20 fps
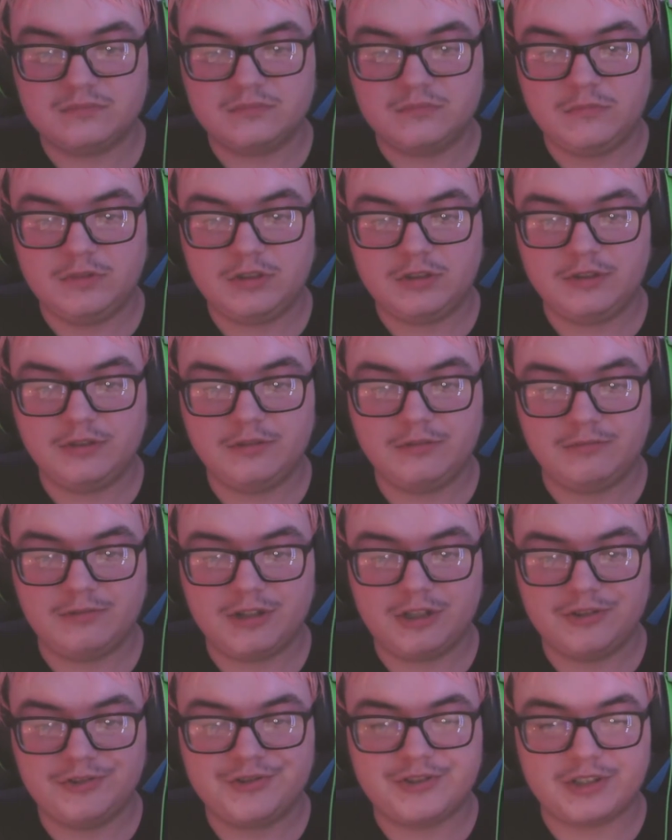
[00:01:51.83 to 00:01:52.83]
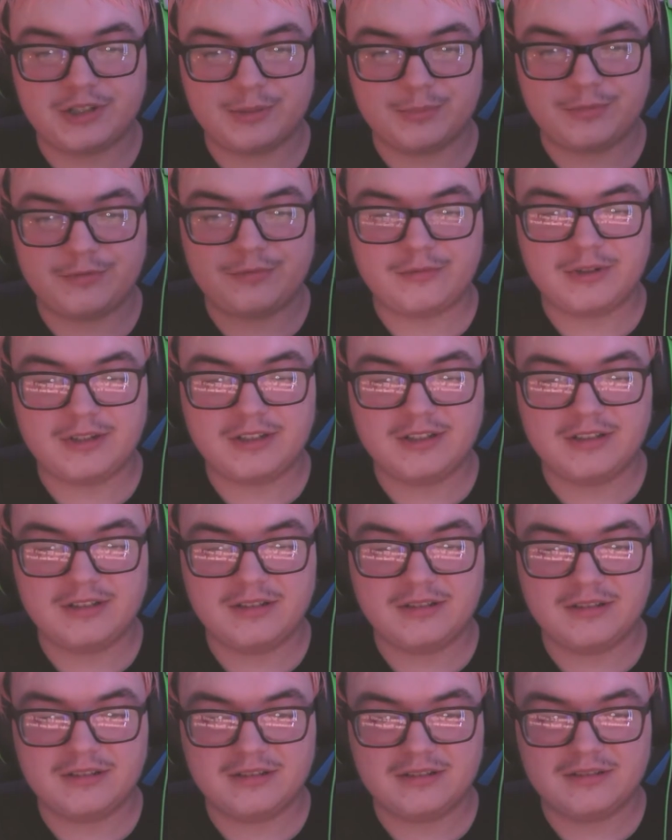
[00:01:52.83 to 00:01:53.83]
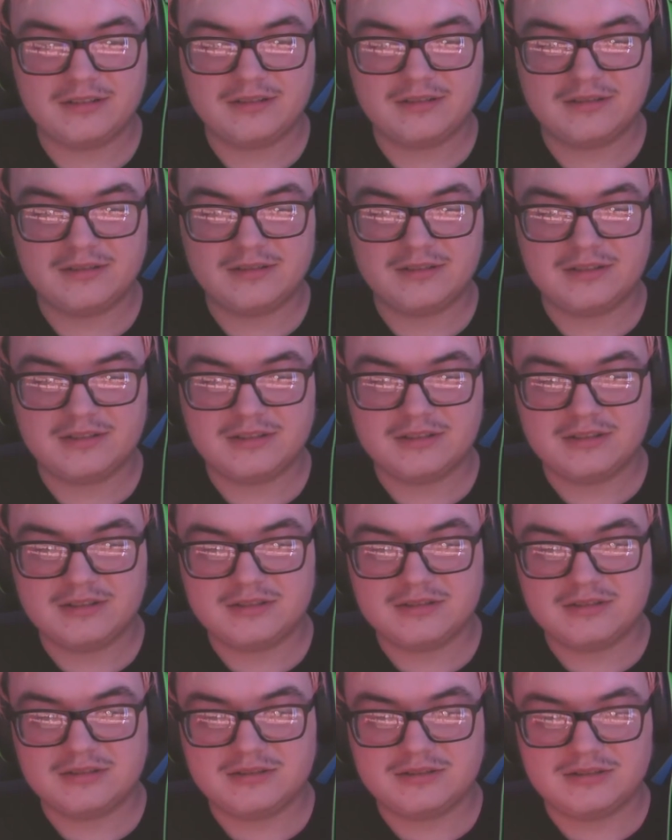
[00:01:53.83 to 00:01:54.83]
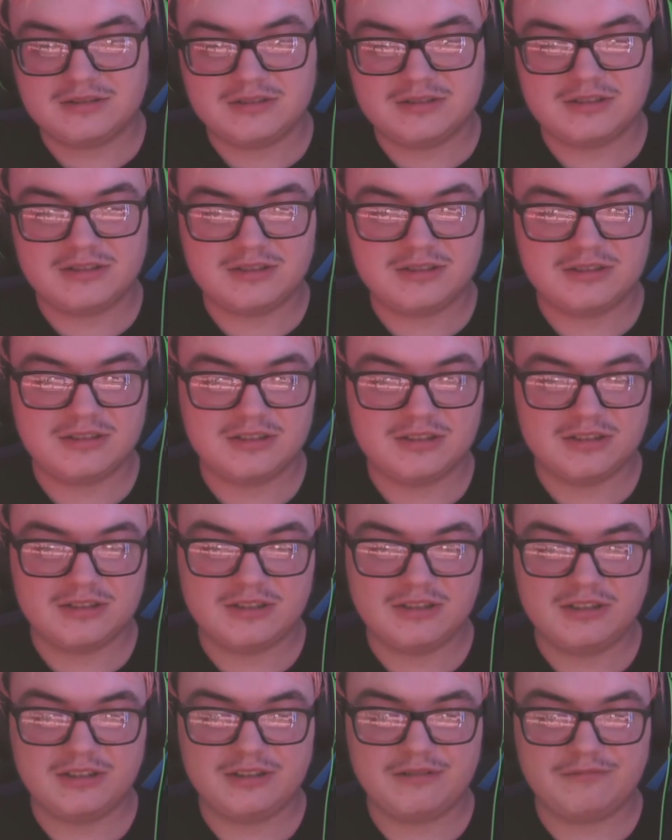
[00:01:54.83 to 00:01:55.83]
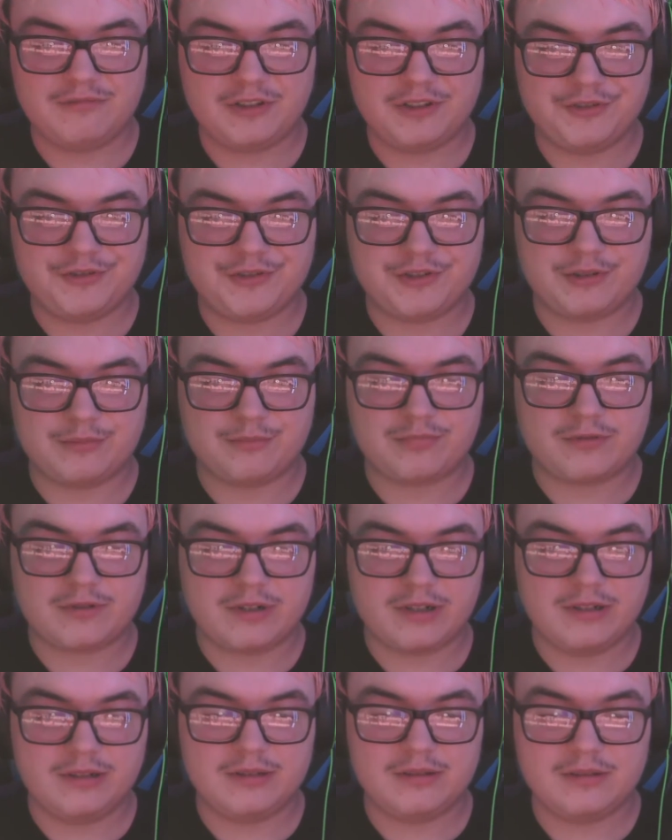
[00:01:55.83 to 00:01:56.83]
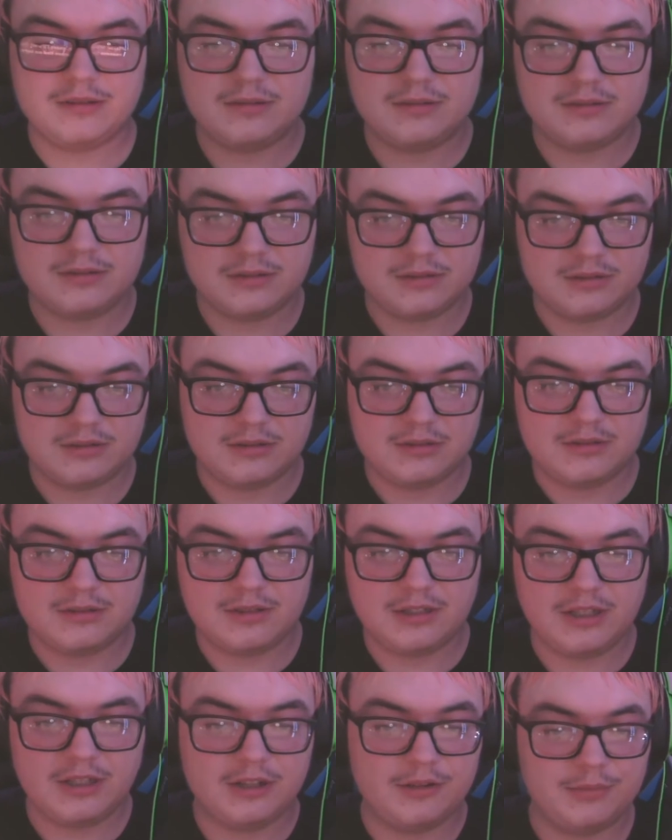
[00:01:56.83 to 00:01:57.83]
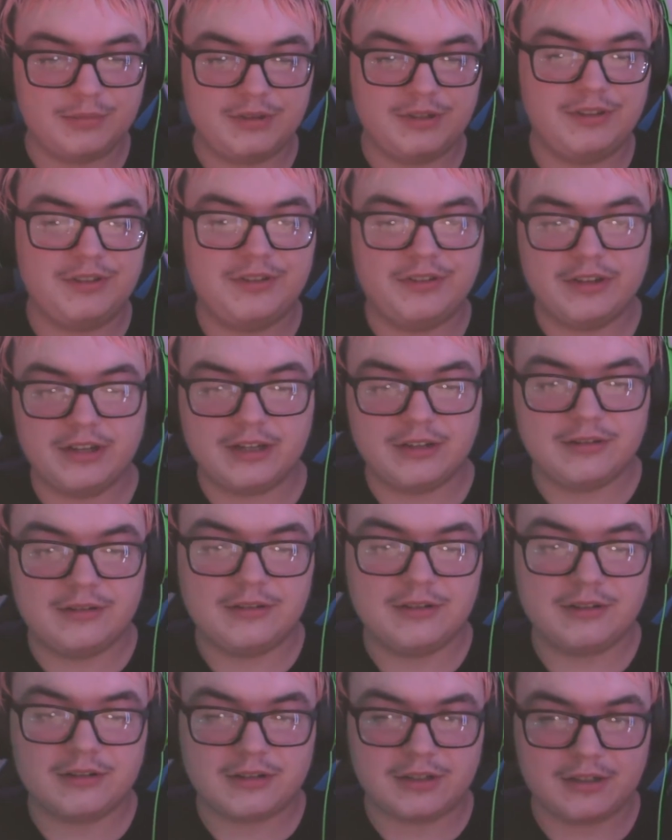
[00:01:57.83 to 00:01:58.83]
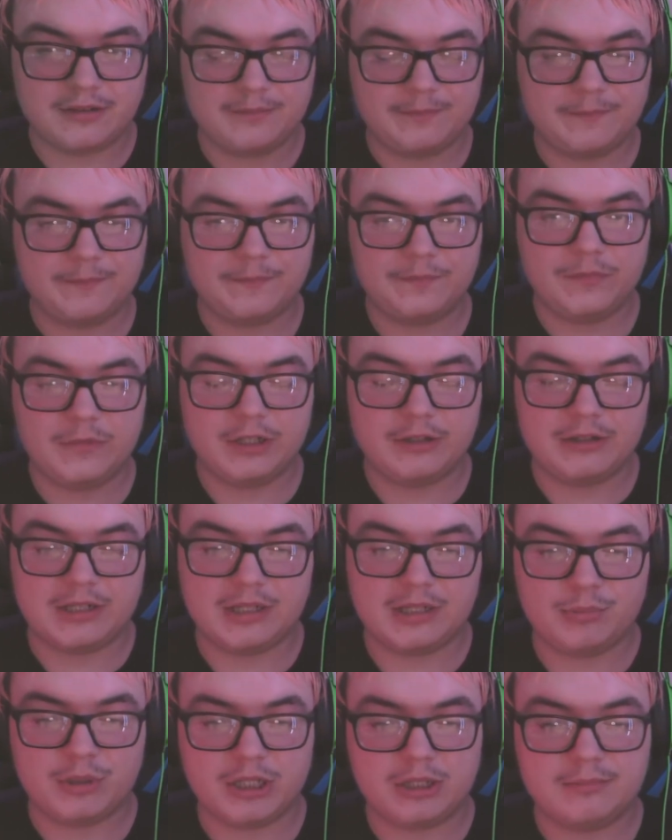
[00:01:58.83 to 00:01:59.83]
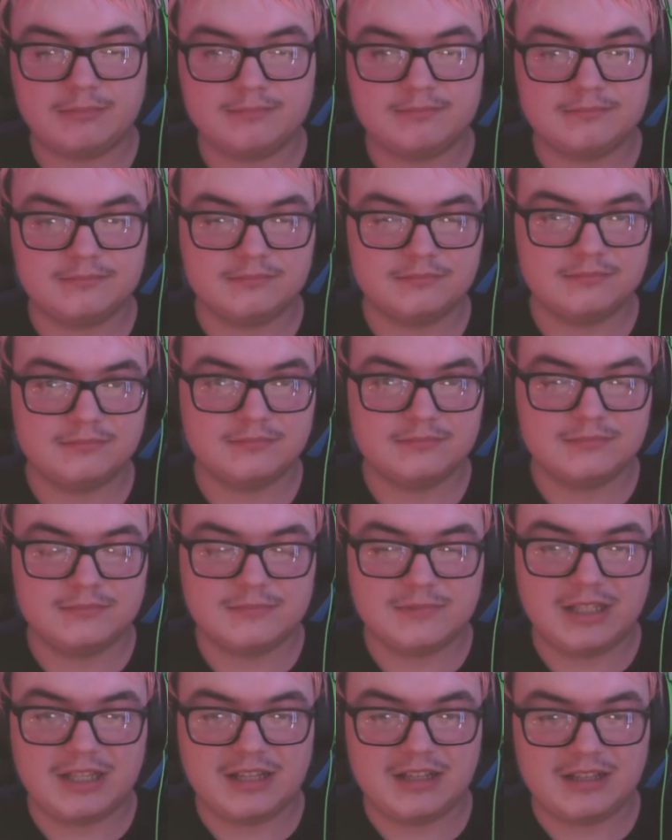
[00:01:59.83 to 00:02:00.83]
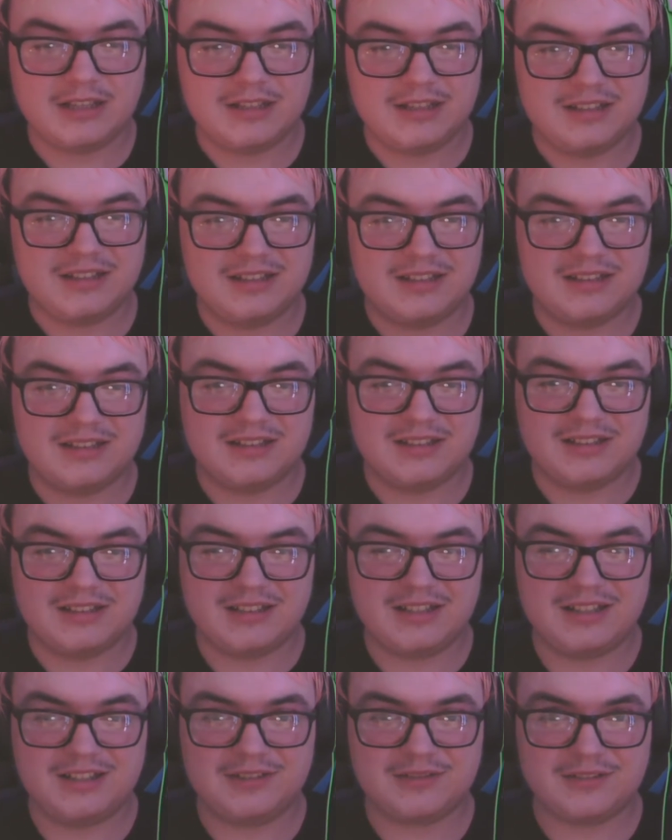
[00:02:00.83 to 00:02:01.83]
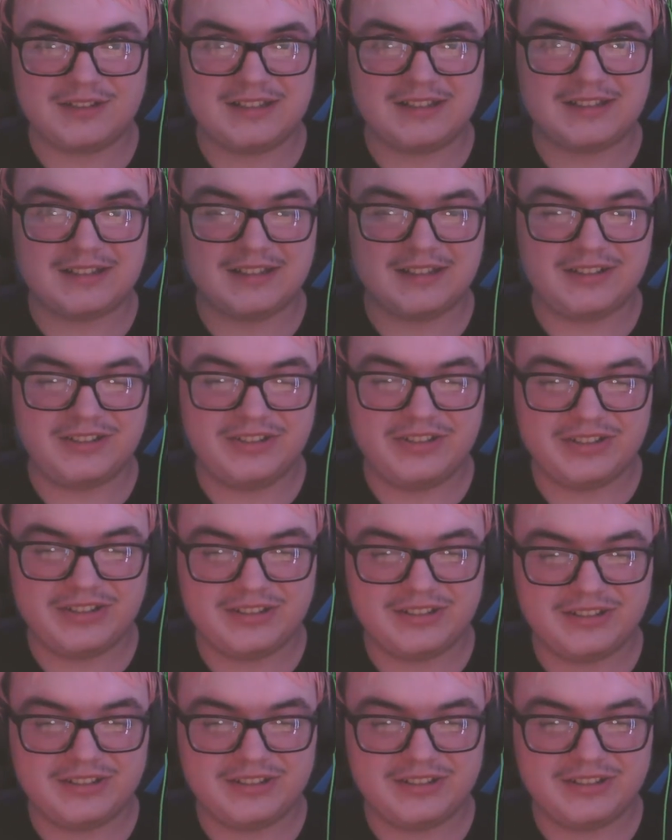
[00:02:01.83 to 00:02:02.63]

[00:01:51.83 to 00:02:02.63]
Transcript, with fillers: You can do wall jumps. Why can't... Oh, yeah, you can wall jump, right? Oh, he's dead. Okay. Oh, hi, Bob. Oh yeah, free skeleton. Three skeleton.